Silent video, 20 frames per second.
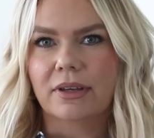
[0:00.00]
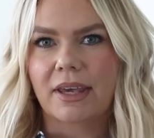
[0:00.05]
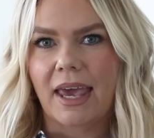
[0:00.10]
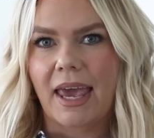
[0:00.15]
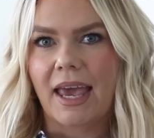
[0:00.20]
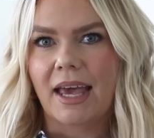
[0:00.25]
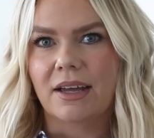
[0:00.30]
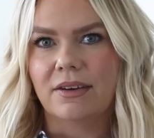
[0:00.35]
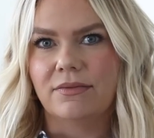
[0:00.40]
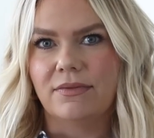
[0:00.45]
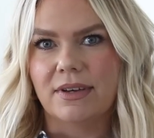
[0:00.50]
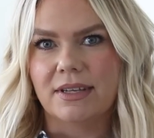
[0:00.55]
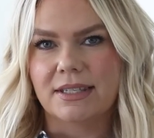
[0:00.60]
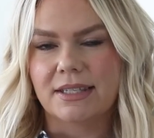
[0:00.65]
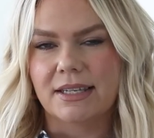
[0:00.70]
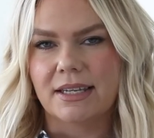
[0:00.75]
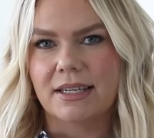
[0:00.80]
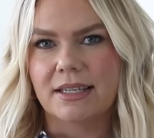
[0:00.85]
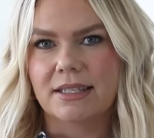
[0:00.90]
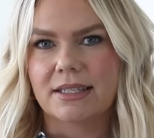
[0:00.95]

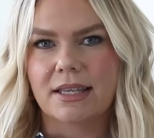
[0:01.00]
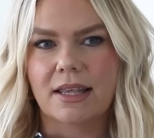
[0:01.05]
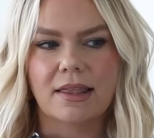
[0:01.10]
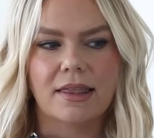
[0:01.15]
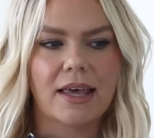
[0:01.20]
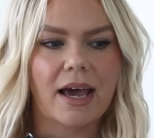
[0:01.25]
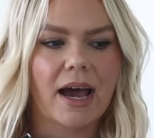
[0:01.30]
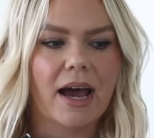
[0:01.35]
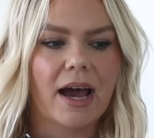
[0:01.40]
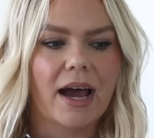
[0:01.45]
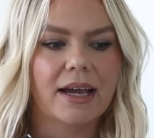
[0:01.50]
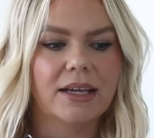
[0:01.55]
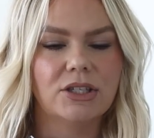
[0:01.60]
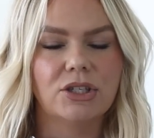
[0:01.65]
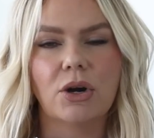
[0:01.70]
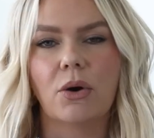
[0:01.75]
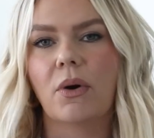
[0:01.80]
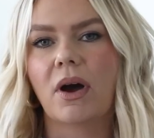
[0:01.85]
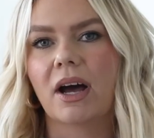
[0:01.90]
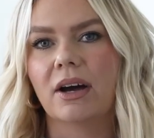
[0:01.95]
canvases that I
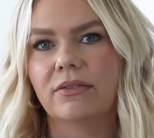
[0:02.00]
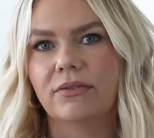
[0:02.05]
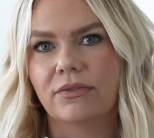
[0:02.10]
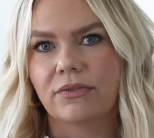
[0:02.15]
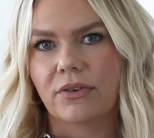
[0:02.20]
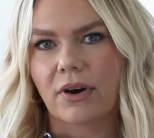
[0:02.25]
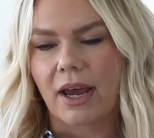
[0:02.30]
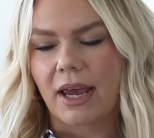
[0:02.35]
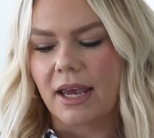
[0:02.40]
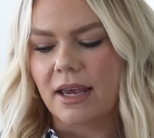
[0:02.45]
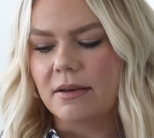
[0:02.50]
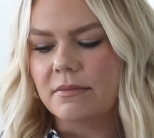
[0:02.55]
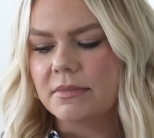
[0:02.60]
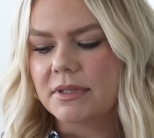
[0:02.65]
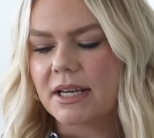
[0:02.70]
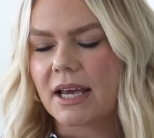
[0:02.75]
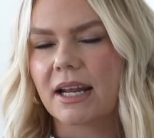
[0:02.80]
don't have framed,